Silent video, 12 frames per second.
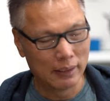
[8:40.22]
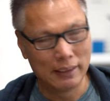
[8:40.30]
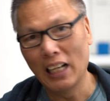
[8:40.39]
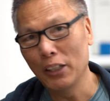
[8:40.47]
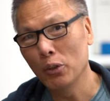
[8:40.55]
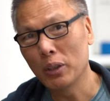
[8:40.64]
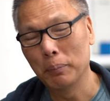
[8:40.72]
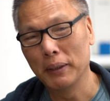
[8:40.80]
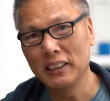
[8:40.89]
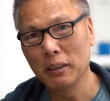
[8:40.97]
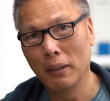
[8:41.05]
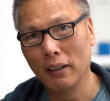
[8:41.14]
Got no
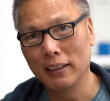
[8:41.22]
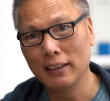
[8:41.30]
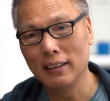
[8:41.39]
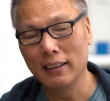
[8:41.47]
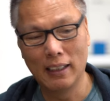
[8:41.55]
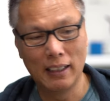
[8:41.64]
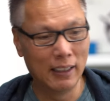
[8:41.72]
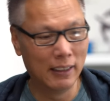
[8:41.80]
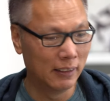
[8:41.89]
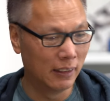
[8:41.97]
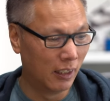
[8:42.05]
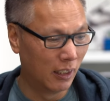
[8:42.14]
complaints about it.
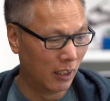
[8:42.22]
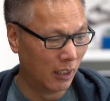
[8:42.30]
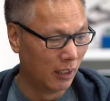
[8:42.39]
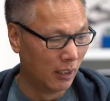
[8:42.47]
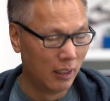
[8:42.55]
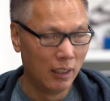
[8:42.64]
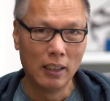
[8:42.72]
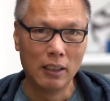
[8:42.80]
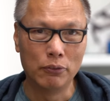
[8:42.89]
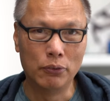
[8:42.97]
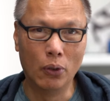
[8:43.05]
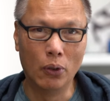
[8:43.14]
And
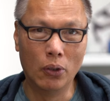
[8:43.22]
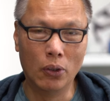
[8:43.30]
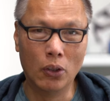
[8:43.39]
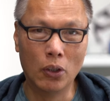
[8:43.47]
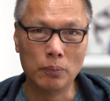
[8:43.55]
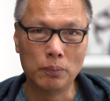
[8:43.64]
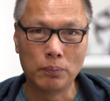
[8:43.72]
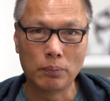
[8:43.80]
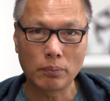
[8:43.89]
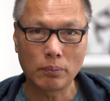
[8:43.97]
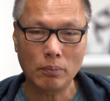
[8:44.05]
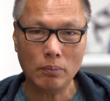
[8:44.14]
for
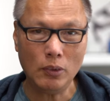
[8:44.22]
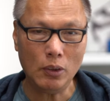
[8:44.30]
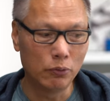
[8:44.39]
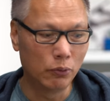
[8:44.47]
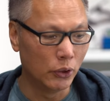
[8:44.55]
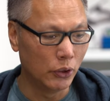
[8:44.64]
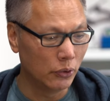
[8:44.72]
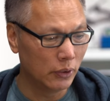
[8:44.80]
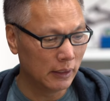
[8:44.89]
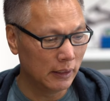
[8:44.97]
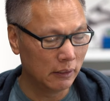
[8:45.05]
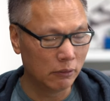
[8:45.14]

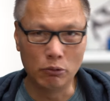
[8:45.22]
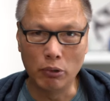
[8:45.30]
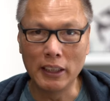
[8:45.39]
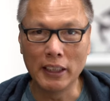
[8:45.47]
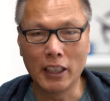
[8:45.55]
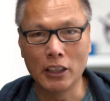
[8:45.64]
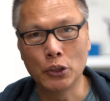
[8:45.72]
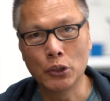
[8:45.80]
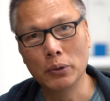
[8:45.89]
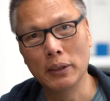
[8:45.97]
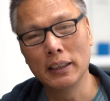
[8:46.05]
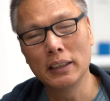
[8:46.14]
using run and gun
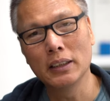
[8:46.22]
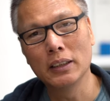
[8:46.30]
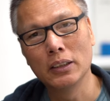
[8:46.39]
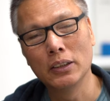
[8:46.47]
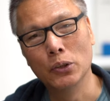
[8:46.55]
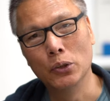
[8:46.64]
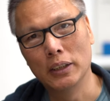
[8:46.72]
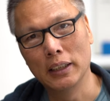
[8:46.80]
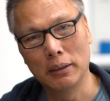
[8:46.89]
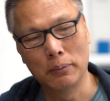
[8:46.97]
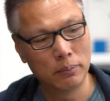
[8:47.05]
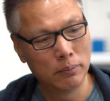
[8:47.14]
shooting,
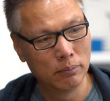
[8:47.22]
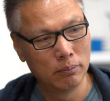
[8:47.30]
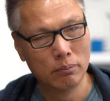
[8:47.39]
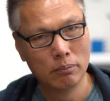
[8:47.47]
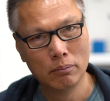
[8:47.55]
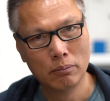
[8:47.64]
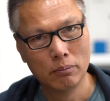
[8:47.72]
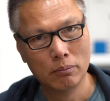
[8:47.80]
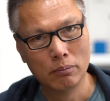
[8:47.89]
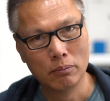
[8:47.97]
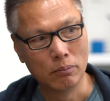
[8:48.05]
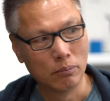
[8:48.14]
using
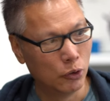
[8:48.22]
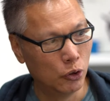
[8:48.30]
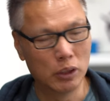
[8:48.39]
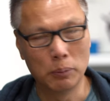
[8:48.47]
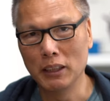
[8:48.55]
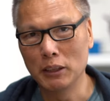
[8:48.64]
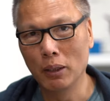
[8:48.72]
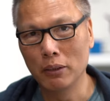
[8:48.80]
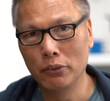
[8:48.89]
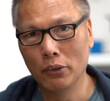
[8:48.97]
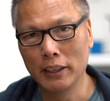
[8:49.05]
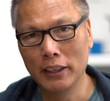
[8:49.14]
my
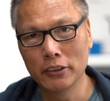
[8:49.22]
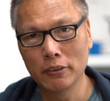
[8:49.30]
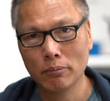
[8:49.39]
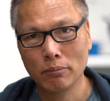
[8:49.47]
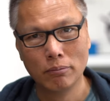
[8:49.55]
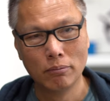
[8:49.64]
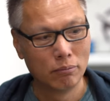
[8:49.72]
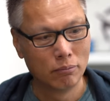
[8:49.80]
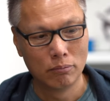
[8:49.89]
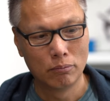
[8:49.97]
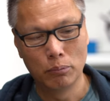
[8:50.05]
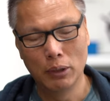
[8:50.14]
smartphone here,
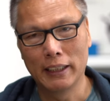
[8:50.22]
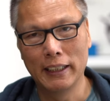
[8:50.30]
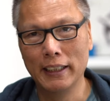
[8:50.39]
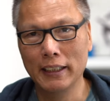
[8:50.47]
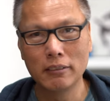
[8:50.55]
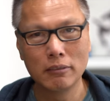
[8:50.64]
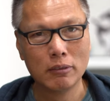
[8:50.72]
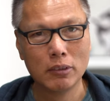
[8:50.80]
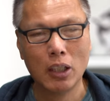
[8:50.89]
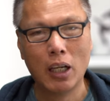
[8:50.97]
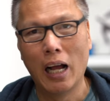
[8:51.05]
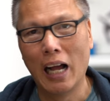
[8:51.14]
plug it in,
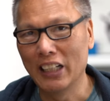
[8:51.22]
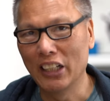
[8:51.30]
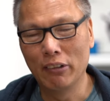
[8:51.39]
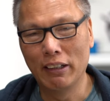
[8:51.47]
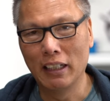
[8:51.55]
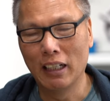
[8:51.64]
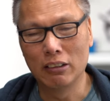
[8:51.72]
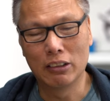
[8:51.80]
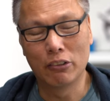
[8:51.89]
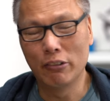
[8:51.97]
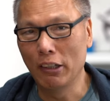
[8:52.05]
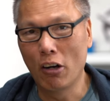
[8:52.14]
I'll get
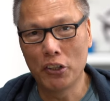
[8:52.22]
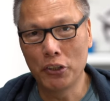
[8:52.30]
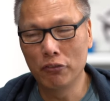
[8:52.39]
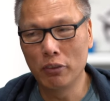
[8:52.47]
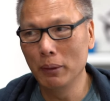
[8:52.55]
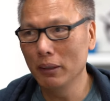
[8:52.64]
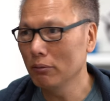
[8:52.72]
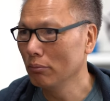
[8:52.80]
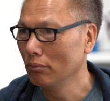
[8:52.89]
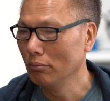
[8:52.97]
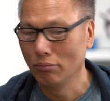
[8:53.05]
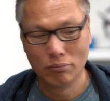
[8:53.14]
great audio from it.